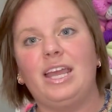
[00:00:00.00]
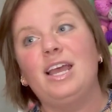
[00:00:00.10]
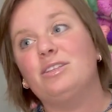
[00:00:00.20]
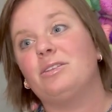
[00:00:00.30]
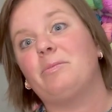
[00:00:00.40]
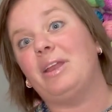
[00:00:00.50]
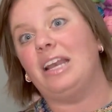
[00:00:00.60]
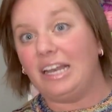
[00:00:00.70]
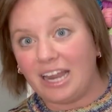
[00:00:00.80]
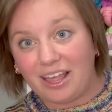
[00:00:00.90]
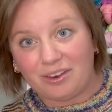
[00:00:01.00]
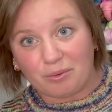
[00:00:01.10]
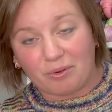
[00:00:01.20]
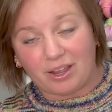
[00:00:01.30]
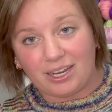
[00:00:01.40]
So then I made another
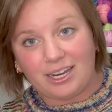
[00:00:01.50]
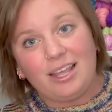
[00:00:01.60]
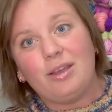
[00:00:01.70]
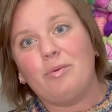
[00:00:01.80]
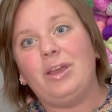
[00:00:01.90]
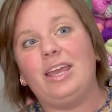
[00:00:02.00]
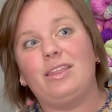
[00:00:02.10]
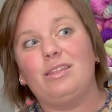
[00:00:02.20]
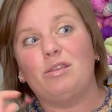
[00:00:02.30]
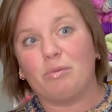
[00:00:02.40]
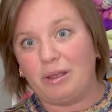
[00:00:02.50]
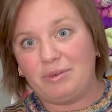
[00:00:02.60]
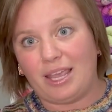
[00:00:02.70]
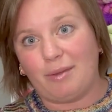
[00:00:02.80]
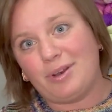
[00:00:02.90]
one with the ribbed
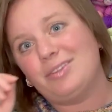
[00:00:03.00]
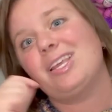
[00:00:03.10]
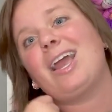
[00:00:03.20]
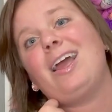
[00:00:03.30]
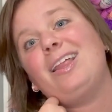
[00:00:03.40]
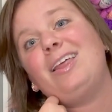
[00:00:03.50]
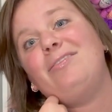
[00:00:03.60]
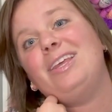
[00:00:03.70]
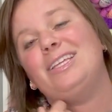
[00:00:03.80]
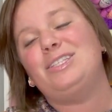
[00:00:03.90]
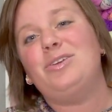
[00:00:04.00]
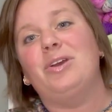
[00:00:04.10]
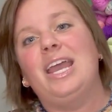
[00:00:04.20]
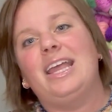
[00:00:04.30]
hem, and I was like, I love this too.